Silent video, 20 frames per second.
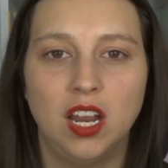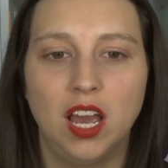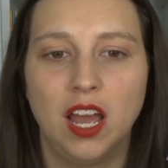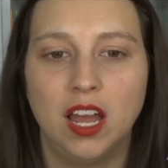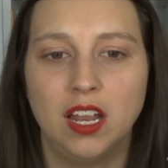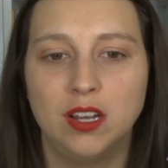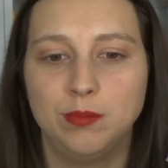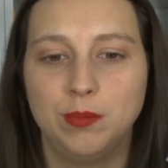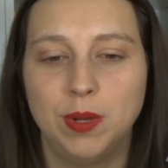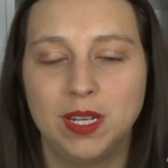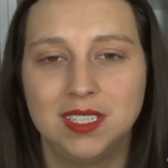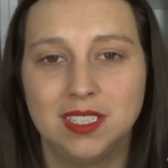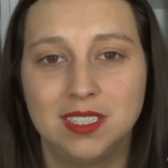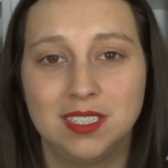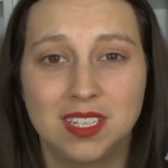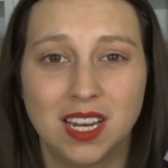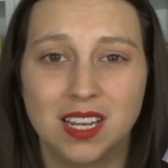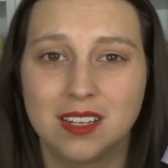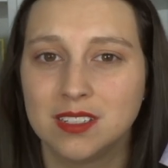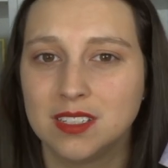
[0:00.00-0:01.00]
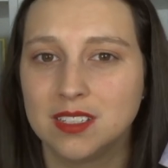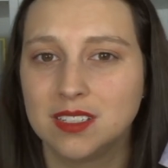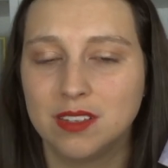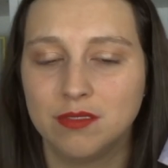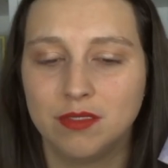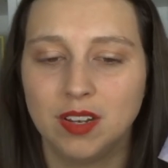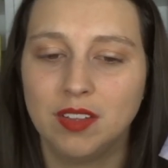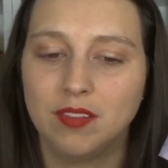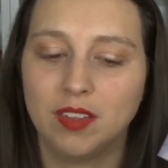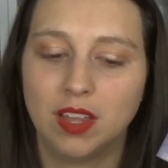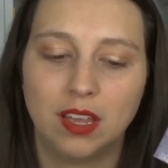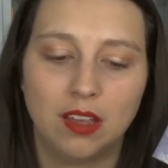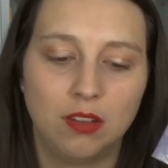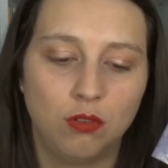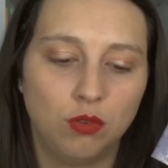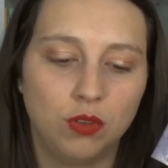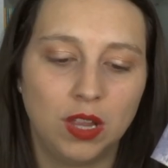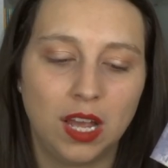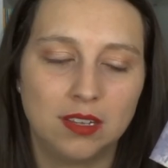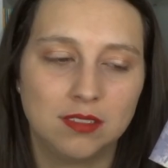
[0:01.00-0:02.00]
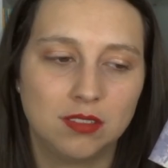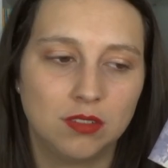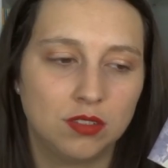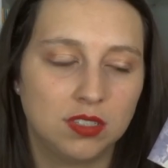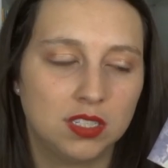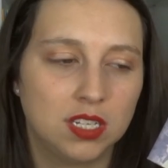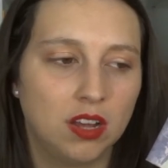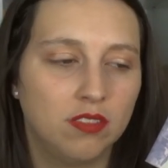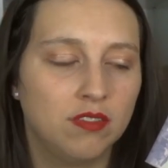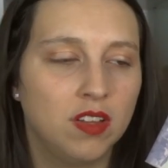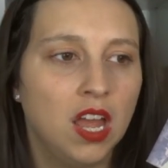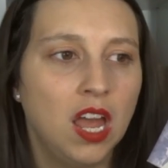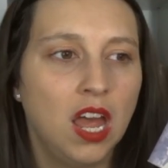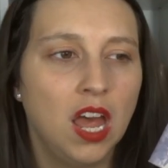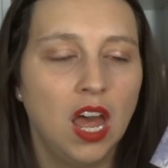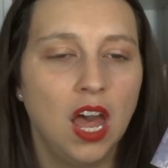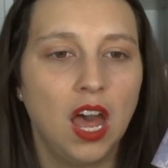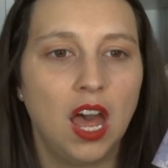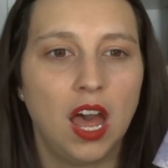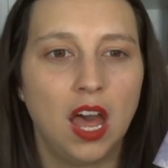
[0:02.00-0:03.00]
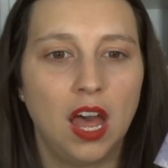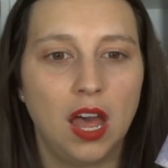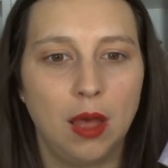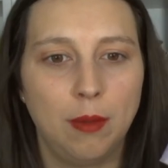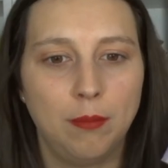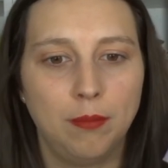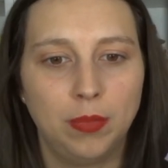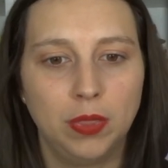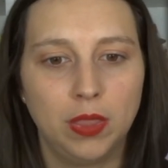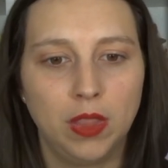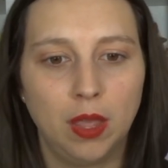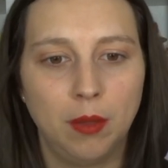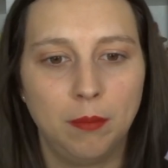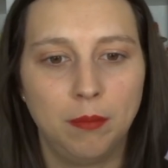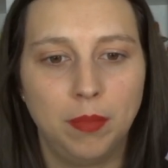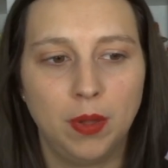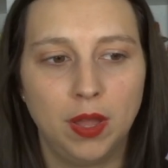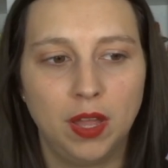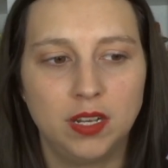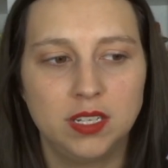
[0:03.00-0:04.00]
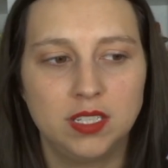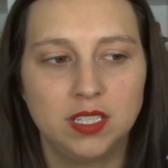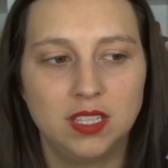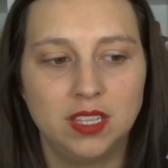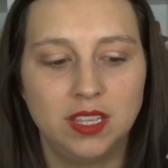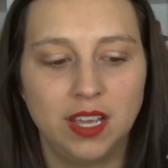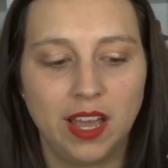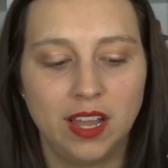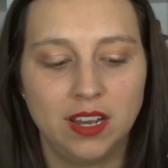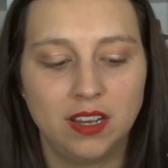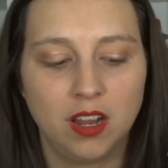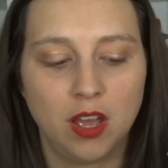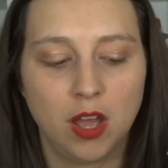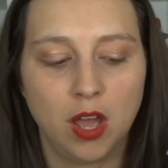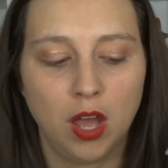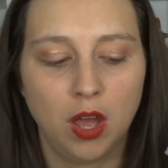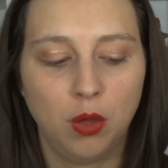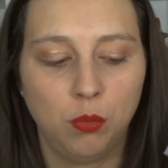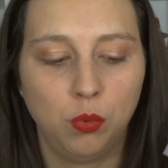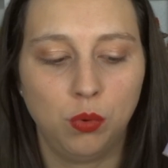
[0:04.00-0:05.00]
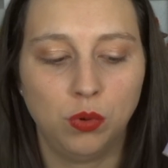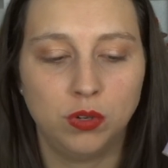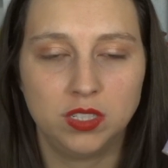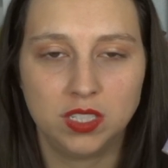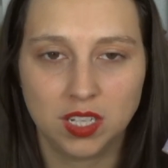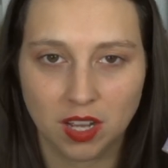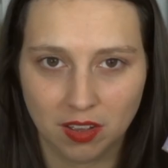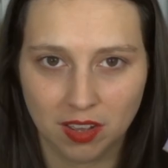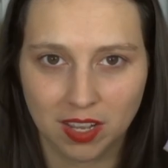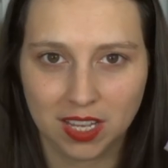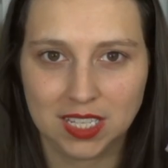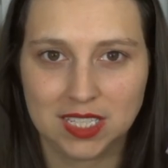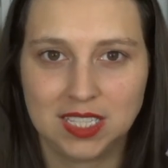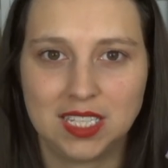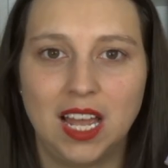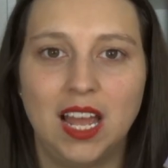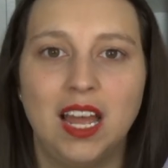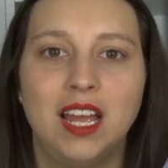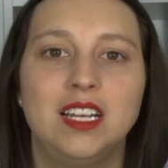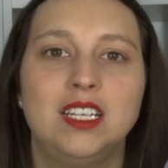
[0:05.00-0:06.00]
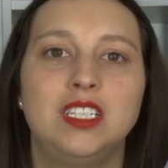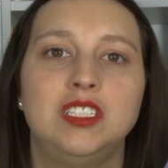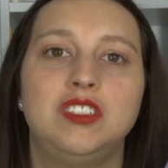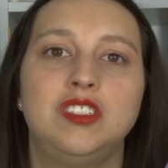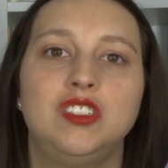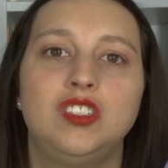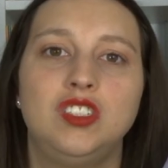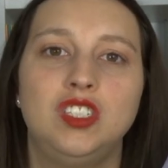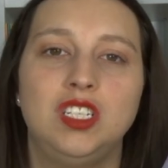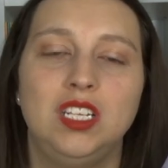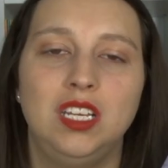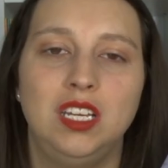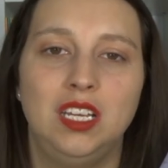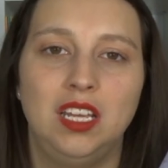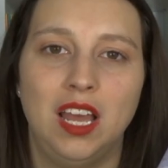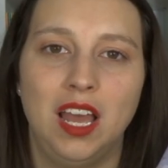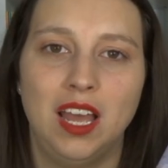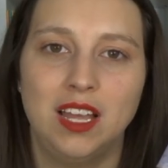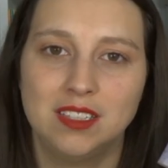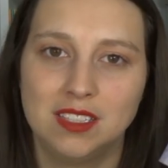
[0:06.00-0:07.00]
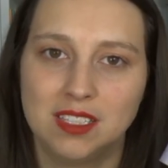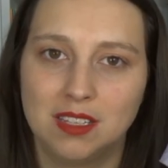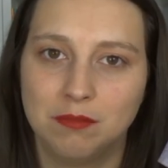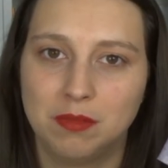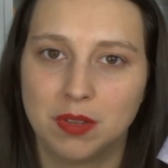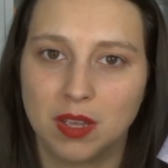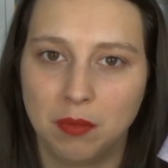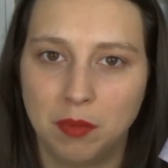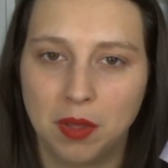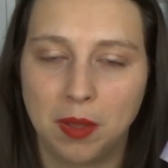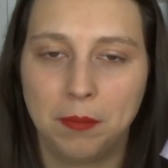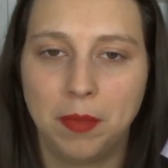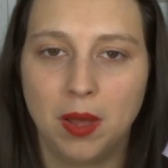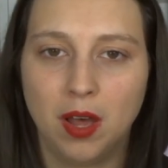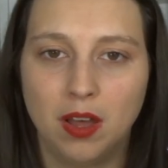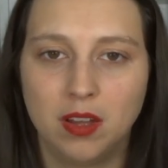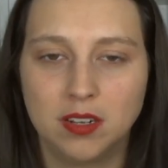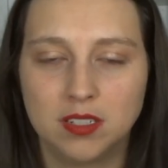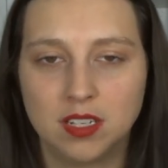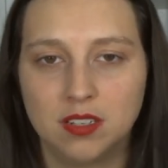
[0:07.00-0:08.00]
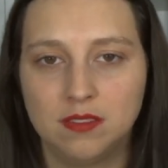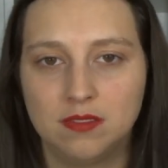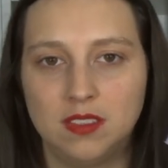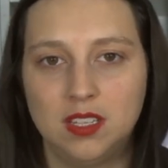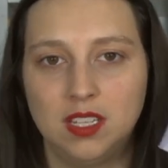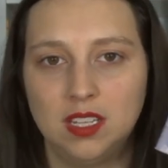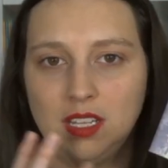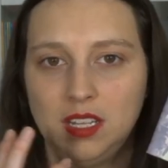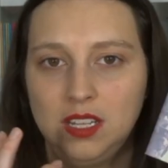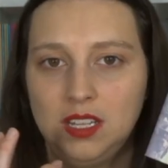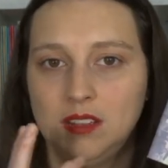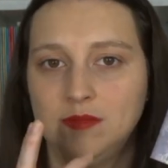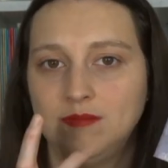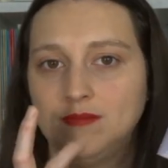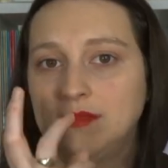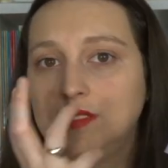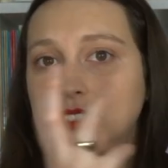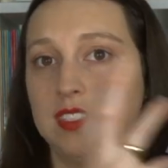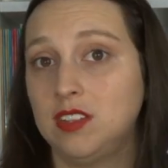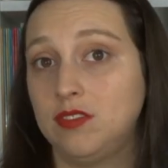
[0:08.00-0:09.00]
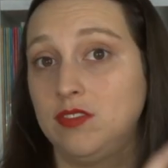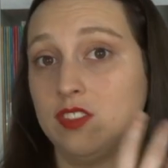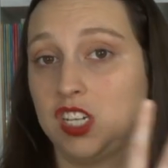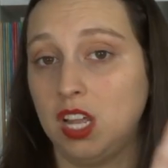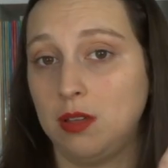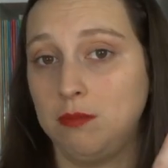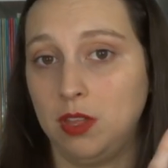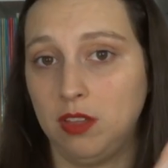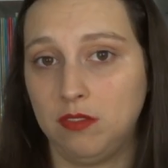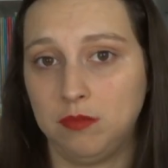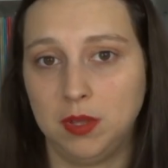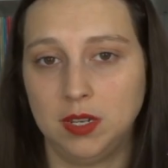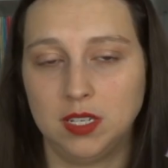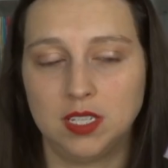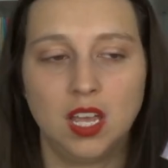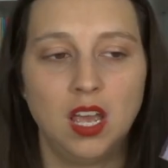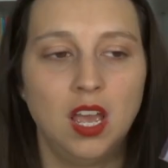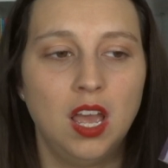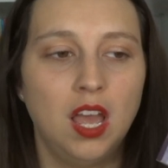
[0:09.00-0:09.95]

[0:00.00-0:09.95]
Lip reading: and better standards of living and all that sort of stuff. But then her ward dies and she ends up becoming part of the suffragette movement.